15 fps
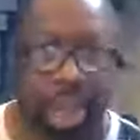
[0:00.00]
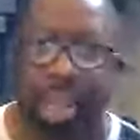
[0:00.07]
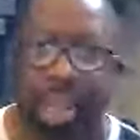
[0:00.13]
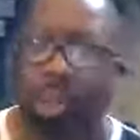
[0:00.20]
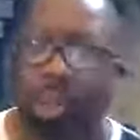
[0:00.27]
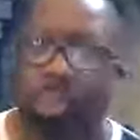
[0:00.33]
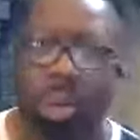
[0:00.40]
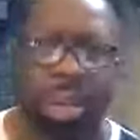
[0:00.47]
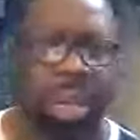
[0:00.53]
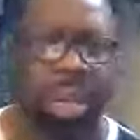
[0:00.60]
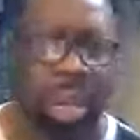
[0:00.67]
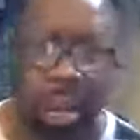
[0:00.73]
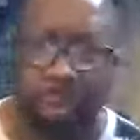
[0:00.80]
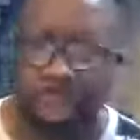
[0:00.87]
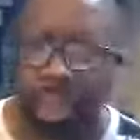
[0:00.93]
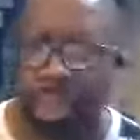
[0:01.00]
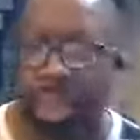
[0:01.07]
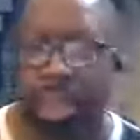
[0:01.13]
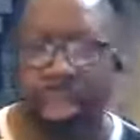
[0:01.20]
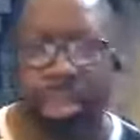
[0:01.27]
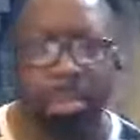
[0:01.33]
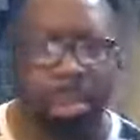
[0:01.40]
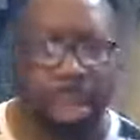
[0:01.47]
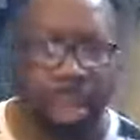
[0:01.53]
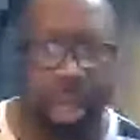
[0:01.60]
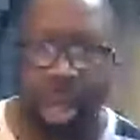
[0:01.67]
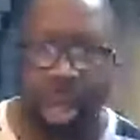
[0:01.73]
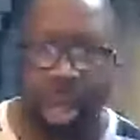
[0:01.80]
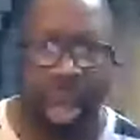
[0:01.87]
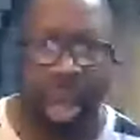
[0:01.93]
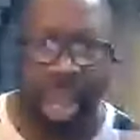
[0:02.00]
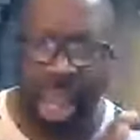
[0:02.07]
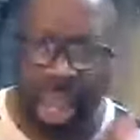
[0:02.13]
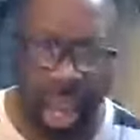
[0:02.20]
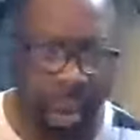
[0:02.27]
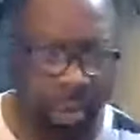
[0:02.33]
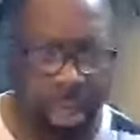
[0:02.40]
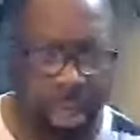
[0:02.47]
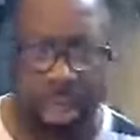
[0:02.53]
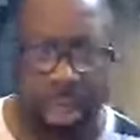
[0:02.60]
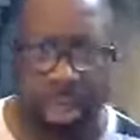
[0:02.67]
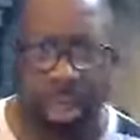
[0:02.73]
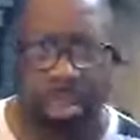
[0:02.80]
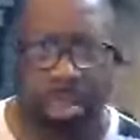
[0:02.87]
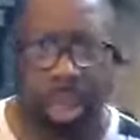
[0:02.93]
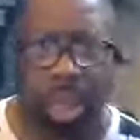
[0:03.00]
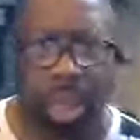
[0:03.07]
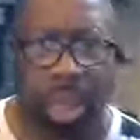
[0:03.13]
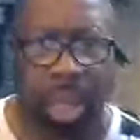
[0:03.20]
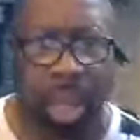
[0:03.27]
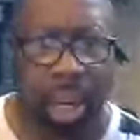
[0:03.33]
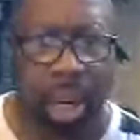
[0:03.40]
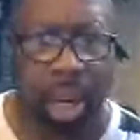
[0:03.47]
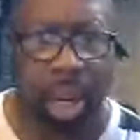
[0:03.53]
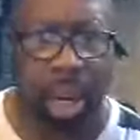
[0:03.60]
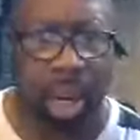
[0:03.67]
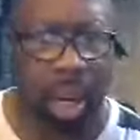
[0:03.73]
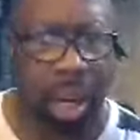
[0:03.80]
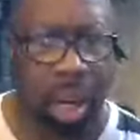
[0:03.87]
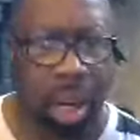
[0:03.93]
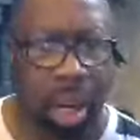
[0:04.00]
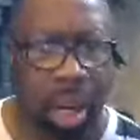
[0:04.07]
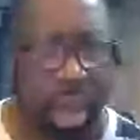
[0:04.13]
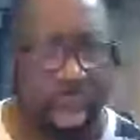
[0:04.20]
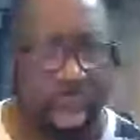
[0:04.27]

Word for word: that we never should be, never should be uh, uh, uh,